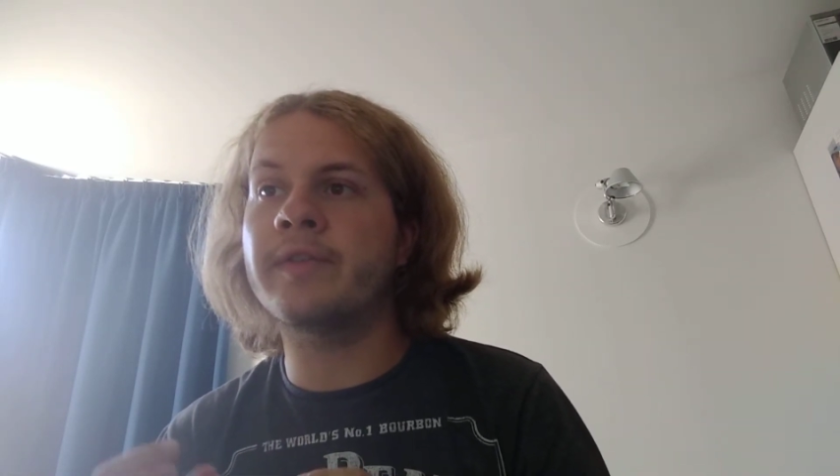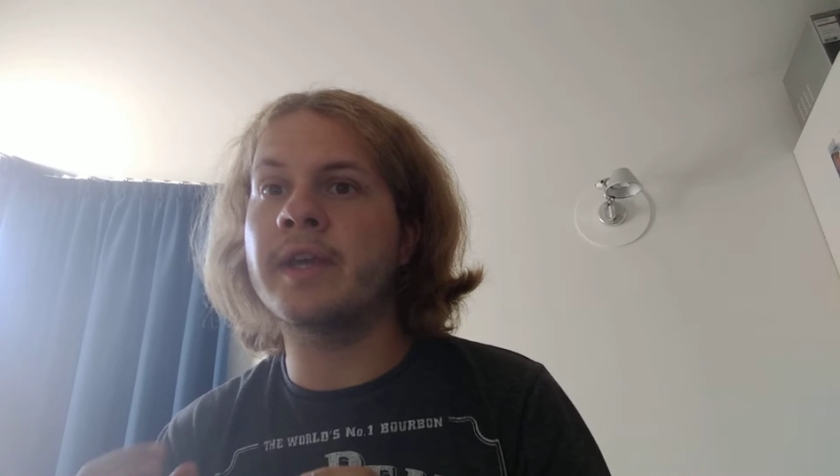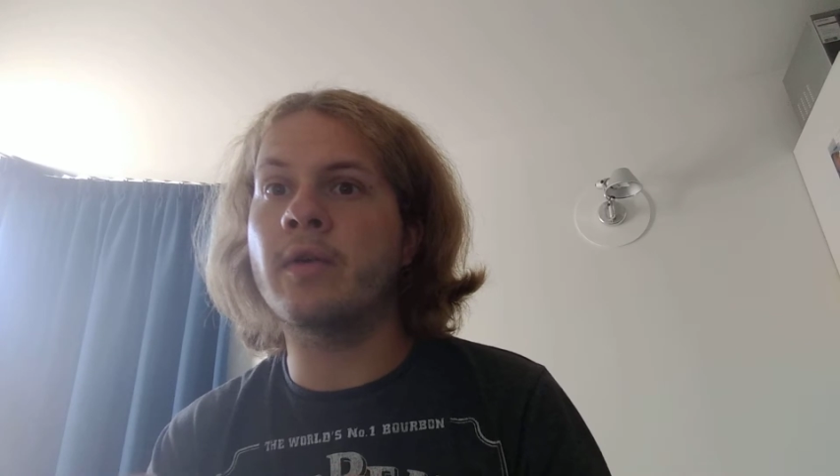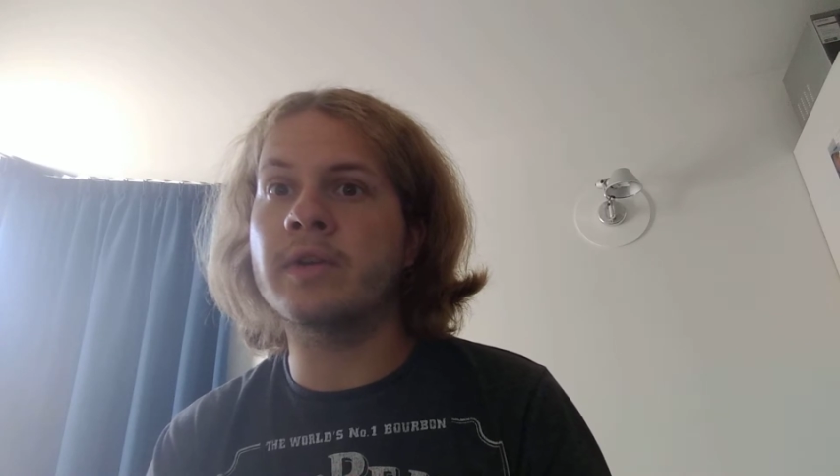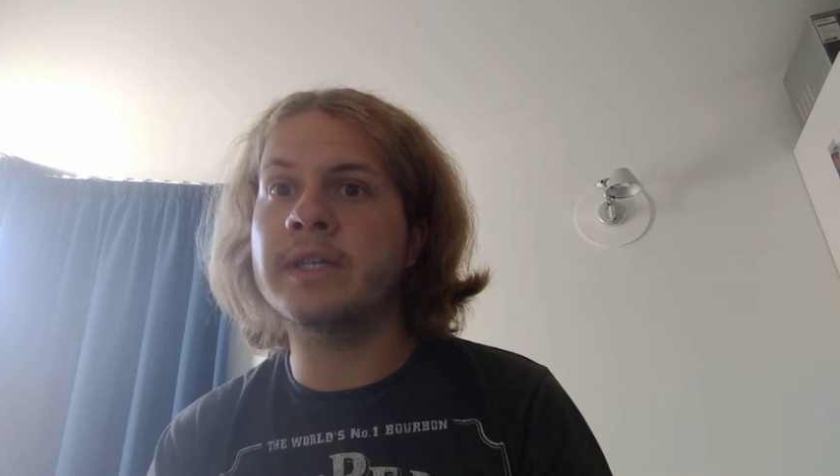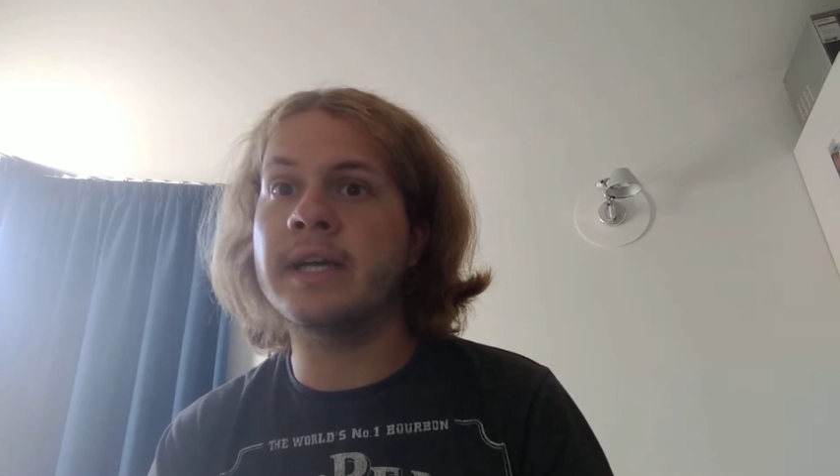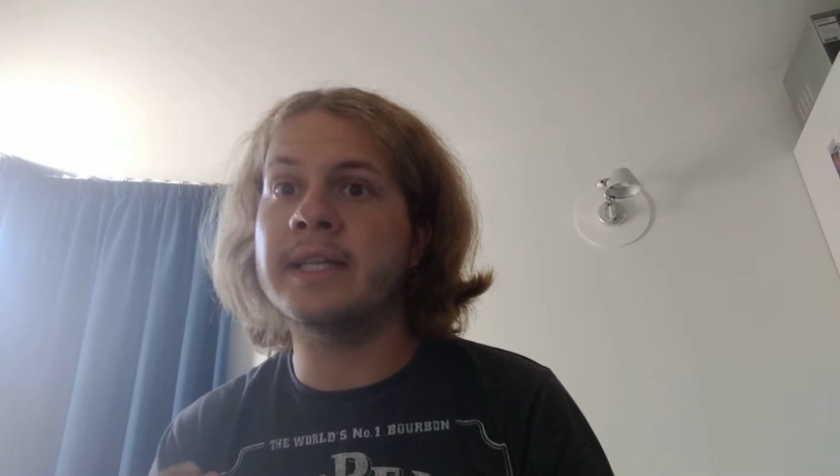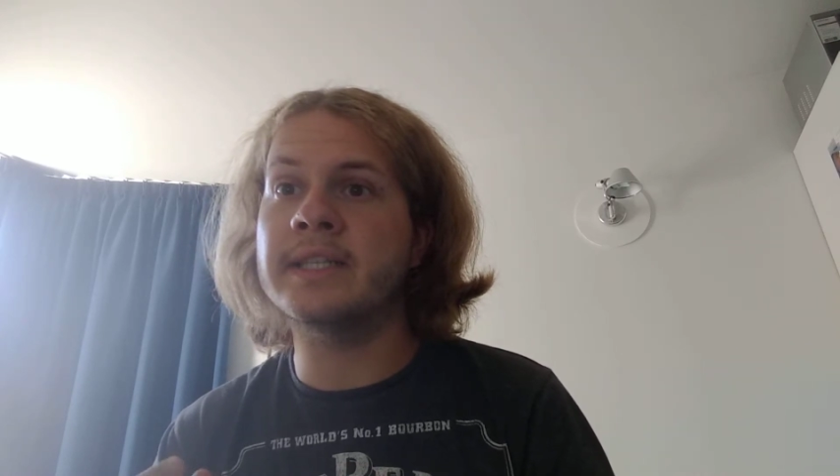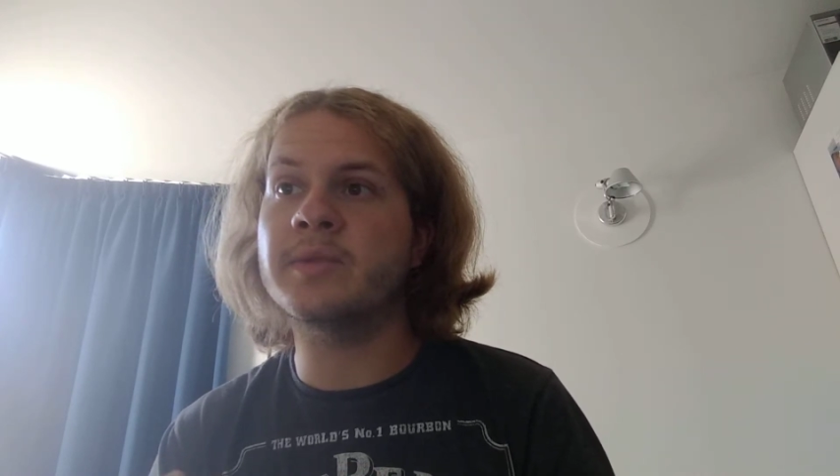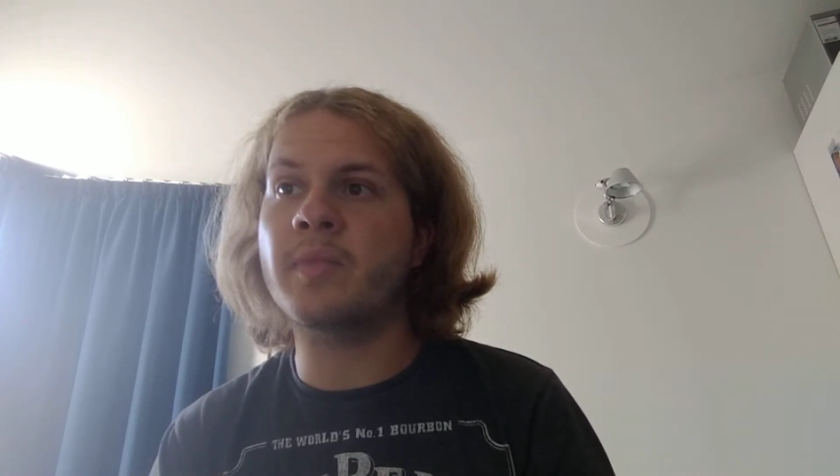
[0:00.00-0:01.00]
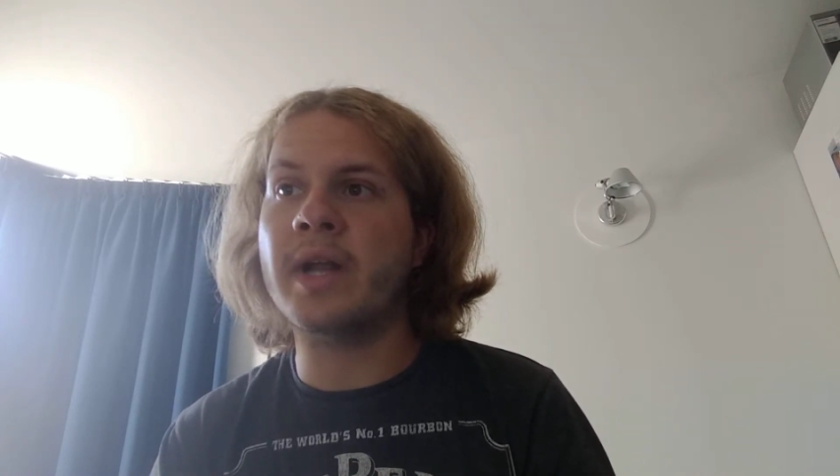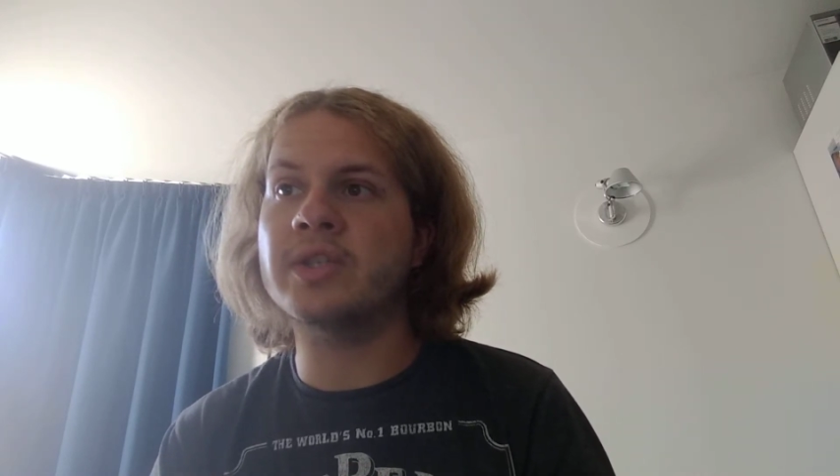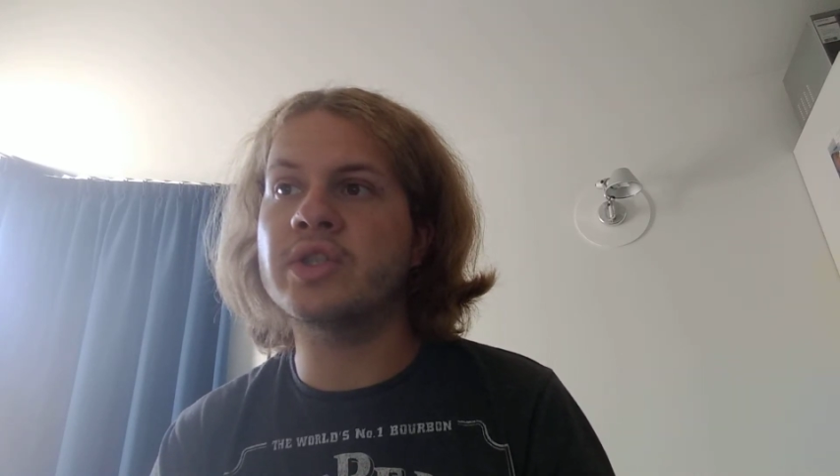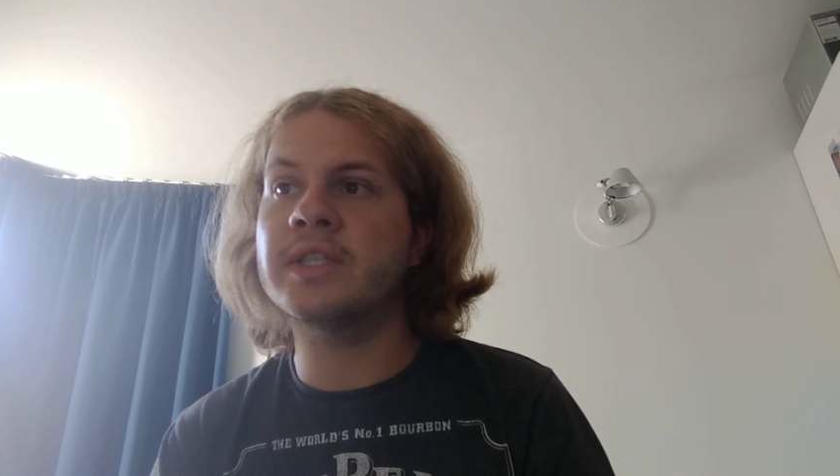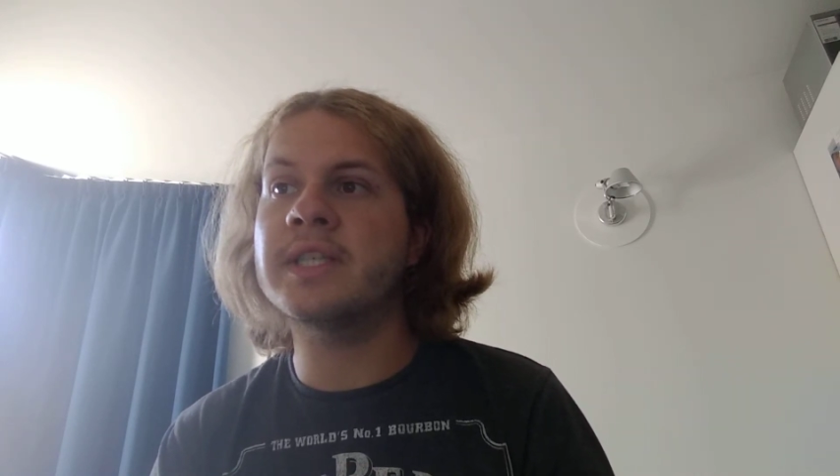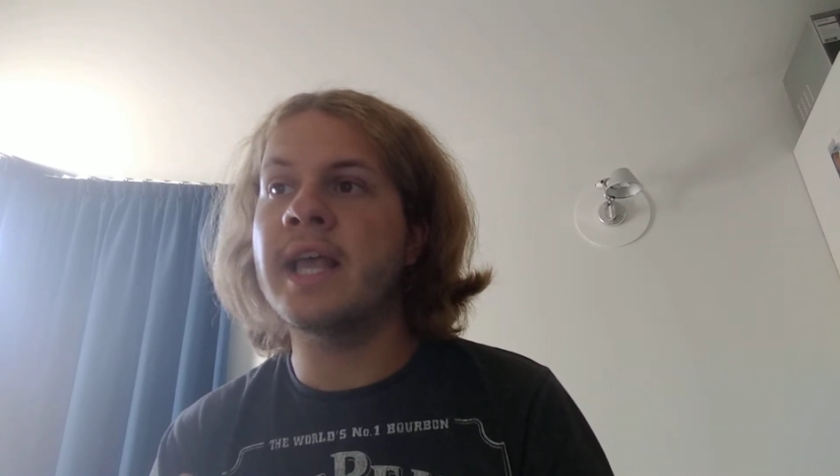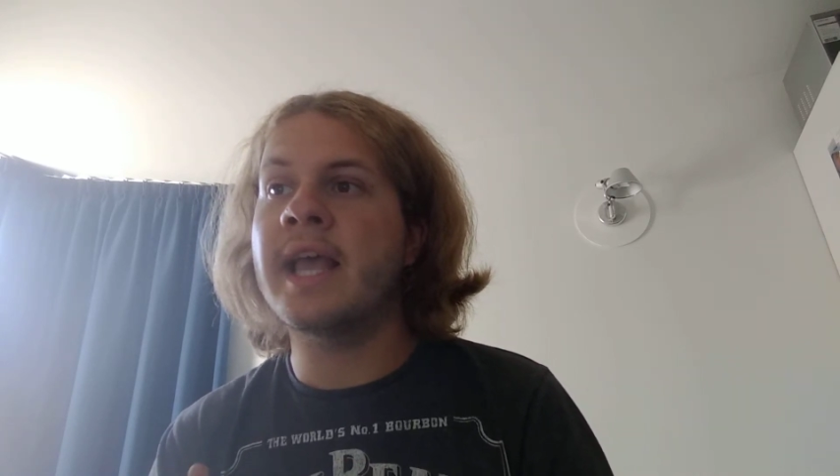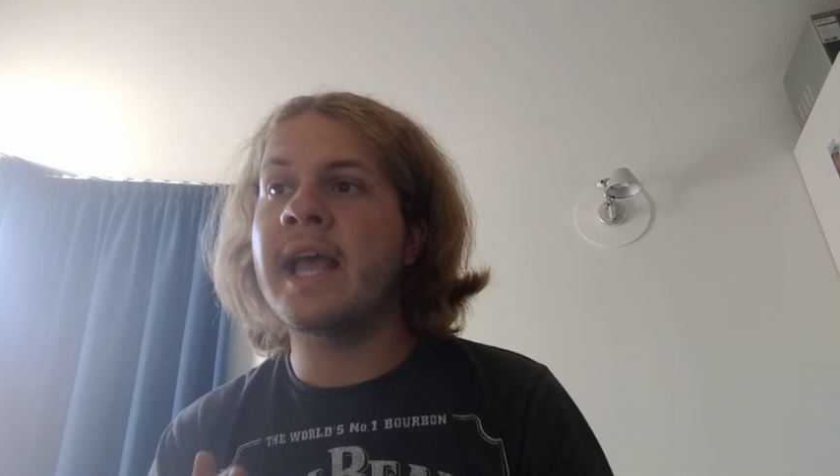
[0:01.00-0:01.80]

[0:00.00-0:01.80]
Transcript: of the aorta and its branches,